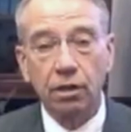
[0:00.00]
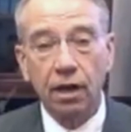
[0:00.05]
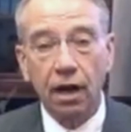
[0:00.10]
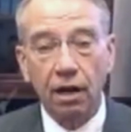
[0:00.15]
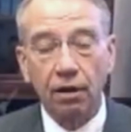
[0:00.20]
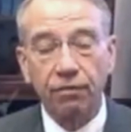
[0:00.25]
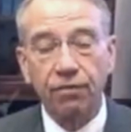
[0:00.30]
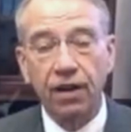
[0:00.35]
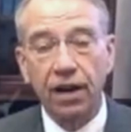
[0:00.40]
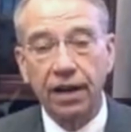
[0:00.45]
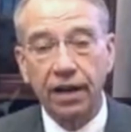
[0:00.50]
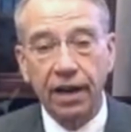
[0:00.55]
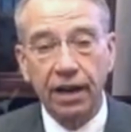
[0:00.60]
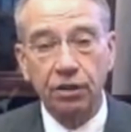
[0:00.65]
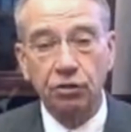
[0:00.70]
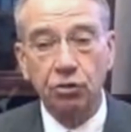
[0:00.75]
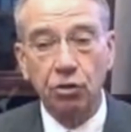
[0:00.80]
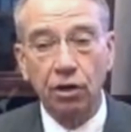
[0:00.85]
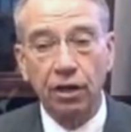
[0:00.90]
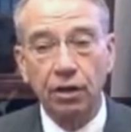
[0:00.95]
got a
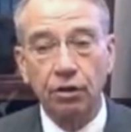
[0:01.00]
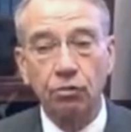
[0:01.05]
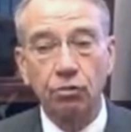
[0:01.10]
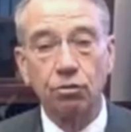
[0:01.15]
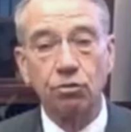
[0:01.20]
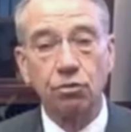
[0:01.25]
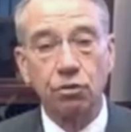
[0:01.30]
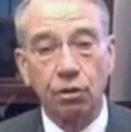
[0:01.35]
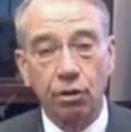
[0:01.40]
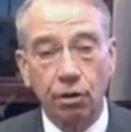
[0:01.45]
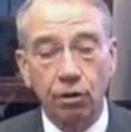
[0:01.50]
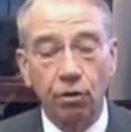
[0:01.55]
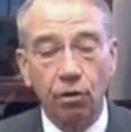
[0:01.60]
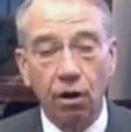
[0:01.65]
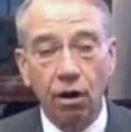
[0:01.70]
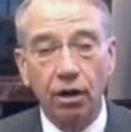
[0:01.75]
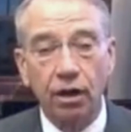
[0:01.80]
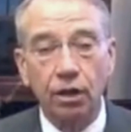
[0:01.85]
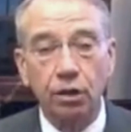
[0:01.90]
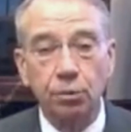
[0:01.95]
financial interest in the
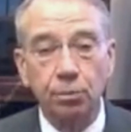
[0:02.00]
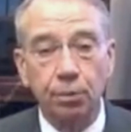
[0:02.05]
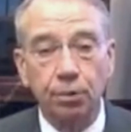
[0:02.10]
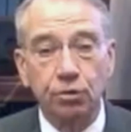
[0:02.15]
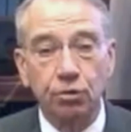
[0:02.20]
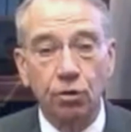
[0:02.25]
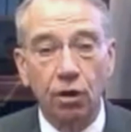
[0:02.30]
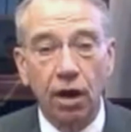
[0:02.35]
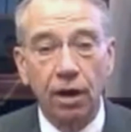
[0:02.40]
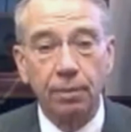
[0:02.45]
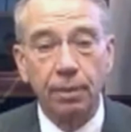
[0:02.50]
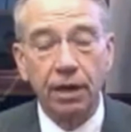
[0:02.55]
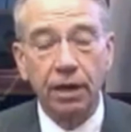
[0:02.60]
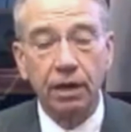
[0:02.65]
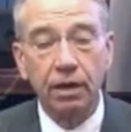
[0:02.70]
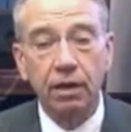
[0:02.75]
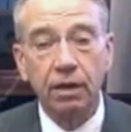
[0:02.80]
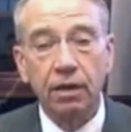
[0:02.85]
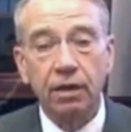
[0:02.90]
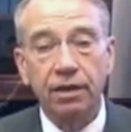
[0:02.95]
drug he's prescribing,
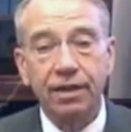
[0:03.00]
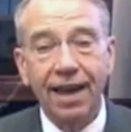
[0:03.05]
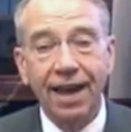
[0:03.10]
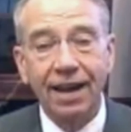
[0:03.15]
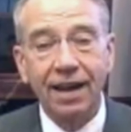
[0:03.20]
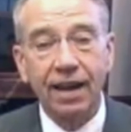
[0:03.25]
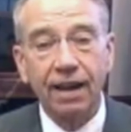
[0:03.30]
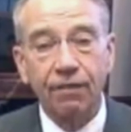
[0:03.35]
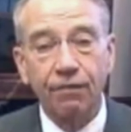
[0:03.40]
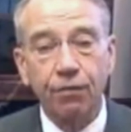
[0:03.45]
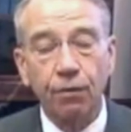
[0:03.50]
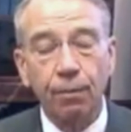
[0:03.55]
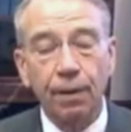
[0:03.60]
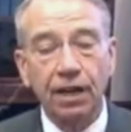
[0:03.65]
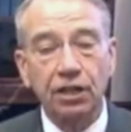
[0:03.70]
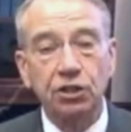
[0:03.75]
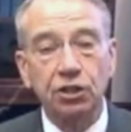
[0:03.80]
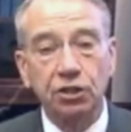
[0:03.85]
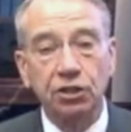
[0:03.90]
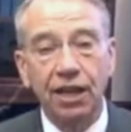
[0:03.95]
that
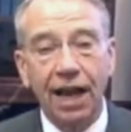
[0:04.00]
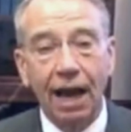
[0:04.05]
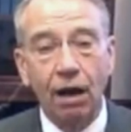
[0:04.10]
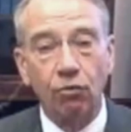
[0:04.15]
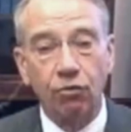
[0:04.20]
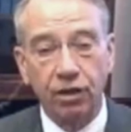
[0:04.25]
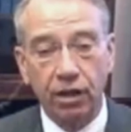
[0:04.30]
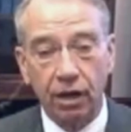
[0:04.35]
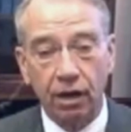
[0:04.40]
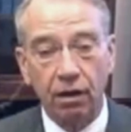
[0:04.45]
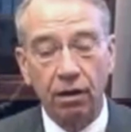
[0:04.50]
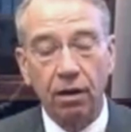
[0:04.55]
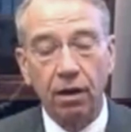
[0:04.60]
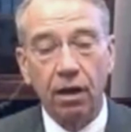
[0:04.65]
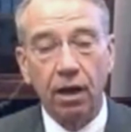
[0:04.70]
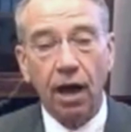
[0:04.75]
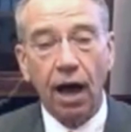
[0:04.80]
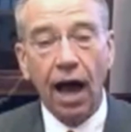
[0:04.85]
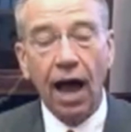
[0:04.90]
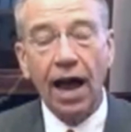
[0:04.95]
information's out there.
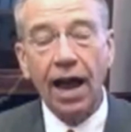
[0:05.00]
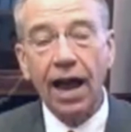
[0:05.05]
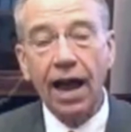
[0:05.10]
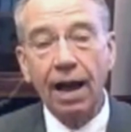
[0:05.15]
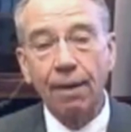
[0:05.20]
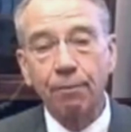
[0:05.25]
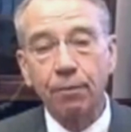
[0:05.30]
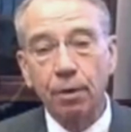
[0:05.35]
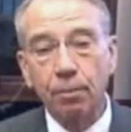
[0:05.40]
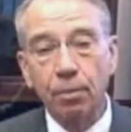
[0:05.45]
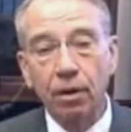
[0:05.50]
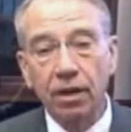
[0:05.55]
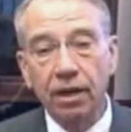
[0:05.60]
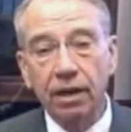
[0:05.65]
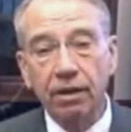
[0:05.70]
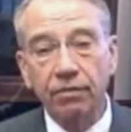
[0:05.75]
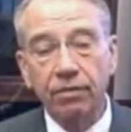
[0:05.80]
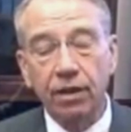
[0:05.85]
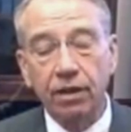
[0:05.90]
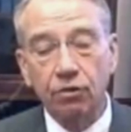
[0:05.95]
I happen to
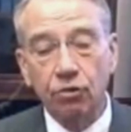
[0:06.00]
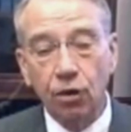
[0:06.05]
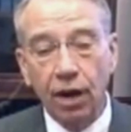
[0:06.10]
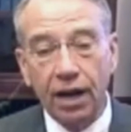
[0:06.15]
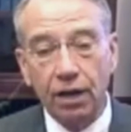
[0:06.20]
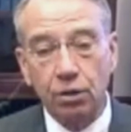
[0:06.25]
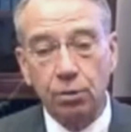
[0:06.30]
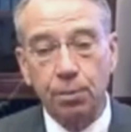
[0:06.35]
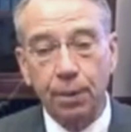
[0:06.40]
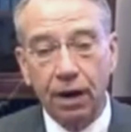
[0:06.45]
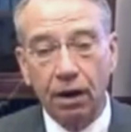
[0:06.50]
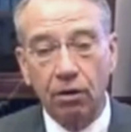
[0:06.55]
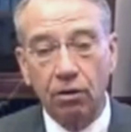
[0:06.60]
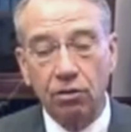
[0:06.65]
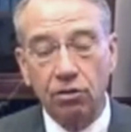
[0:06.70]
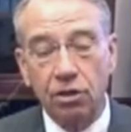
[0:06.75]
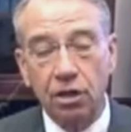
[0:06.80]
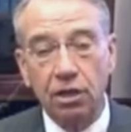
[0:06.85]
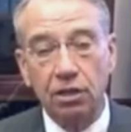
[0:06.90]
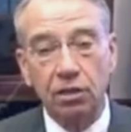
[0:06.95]
believe that
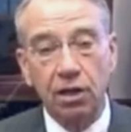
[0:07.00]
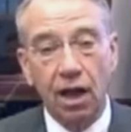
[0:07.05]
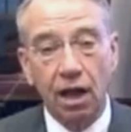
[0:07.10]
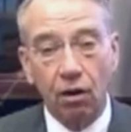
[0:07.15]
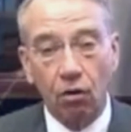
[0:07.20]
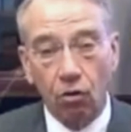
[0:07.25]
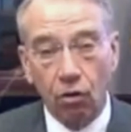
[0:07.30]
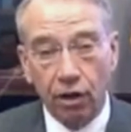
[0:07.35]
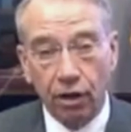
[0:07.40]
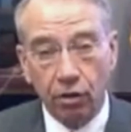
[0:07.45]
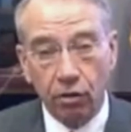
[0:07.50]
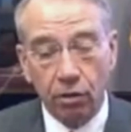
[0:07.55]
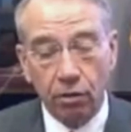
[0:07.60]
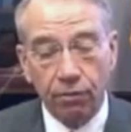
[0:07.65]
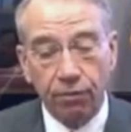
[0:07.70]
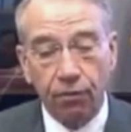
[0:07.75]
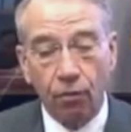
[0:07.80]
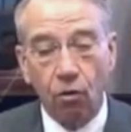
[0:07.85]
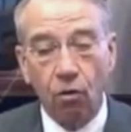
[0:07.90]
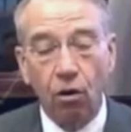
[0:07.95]
transparency is not only
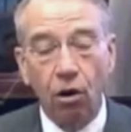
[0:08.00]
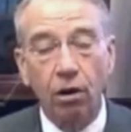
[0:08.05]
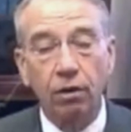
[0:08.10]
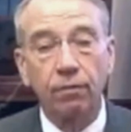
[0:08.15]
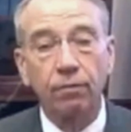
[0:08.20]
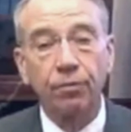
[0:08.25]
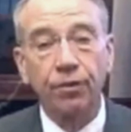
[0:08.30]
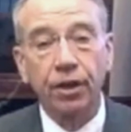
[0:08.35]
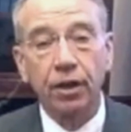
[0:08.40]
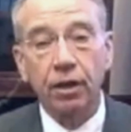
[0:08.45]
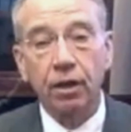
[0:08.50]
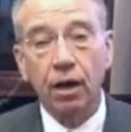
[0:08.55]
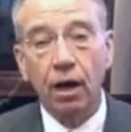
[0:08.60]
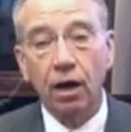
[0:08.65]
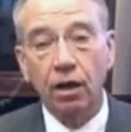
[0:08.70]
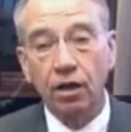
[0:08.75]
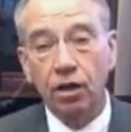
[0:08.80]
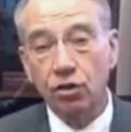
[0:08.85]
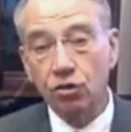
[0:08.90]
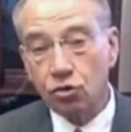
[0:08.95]
good for
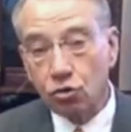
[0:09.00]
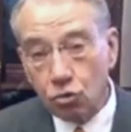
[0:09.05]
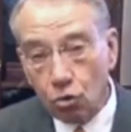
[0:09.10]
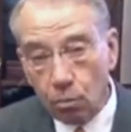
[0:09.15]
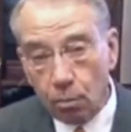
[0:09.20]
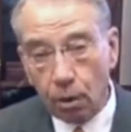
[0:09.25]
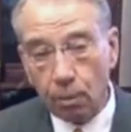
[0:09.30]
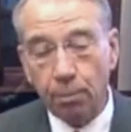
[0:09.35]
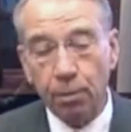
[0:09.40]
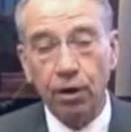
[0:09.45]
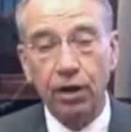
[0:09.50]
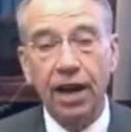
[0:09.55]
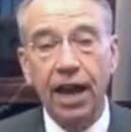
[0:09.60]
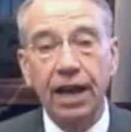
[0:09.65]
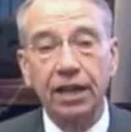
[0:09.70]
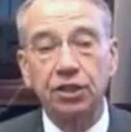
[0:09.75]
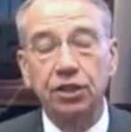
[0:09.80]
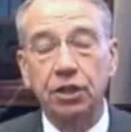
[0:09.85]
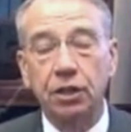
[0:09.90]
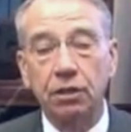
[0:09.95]
consumer
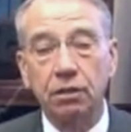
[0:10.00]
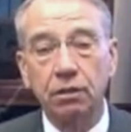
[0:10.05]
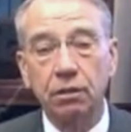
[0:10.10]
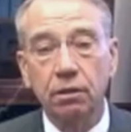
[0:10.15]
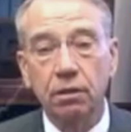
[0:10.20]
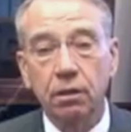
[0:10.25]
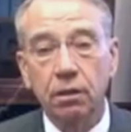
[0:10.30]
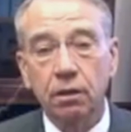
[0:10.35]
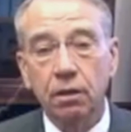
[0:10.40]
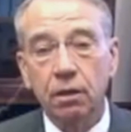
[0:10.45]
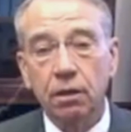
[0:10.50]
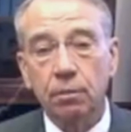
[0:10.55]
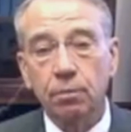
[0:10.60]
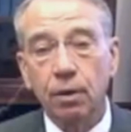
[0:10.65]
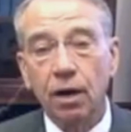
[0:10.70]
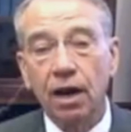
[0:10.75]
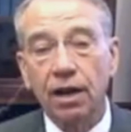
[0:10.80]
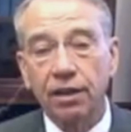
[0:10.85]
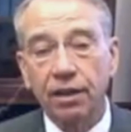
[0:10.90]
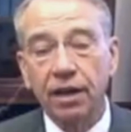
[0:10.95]
protection,
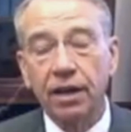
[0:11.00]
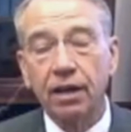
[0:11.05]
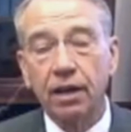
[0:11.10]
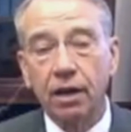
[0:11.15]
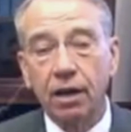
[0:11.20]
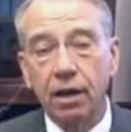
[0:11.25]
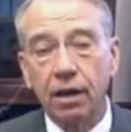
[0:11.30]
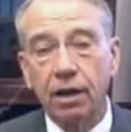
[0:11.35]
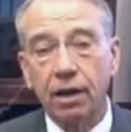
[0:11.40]
but I think